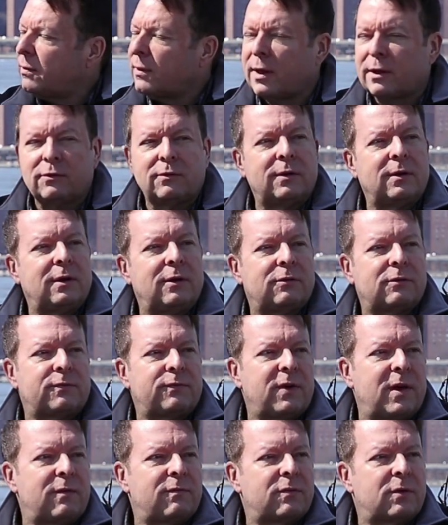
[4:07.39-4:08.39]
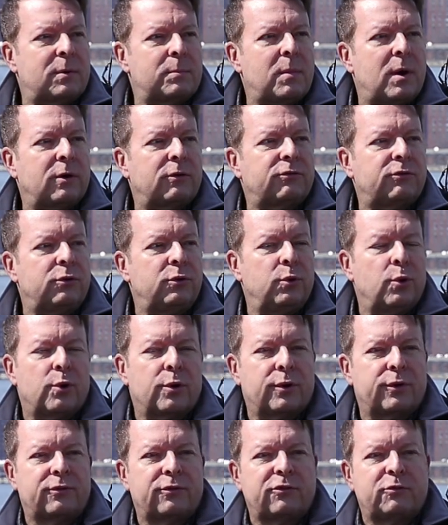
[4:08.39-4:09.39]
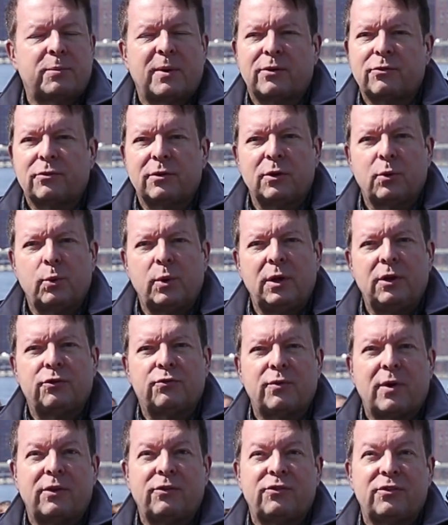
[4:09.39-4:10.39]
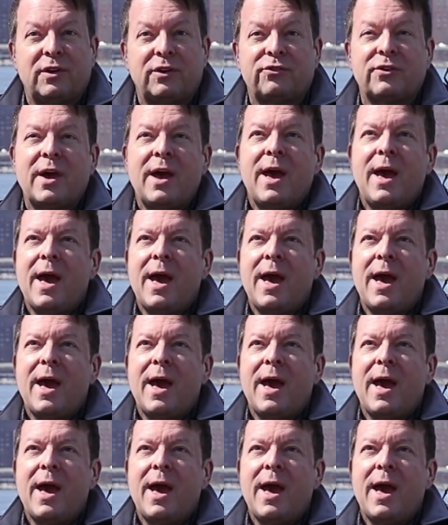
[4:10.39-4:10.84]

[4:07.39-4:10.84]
that is a favorite amongst New Yorkers, especially Queens residents,